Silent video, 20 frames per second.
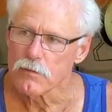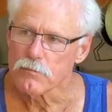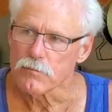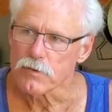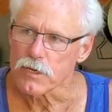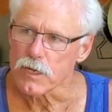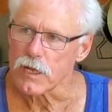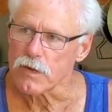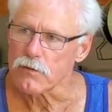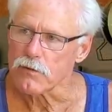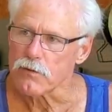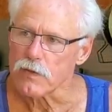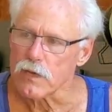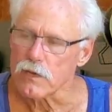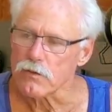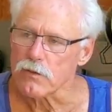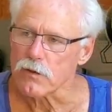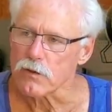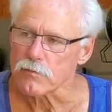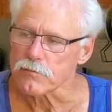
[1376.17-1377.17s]
But I don't know
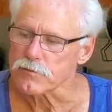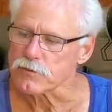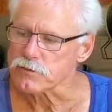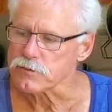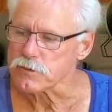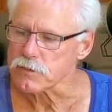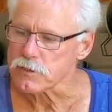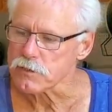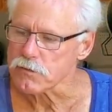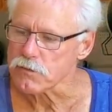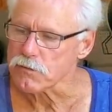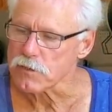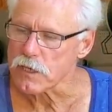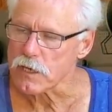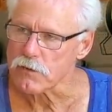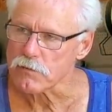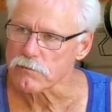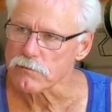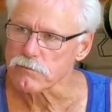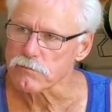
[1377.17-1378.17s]
how long a person can hold
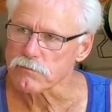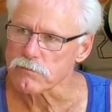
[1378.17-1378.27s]
out.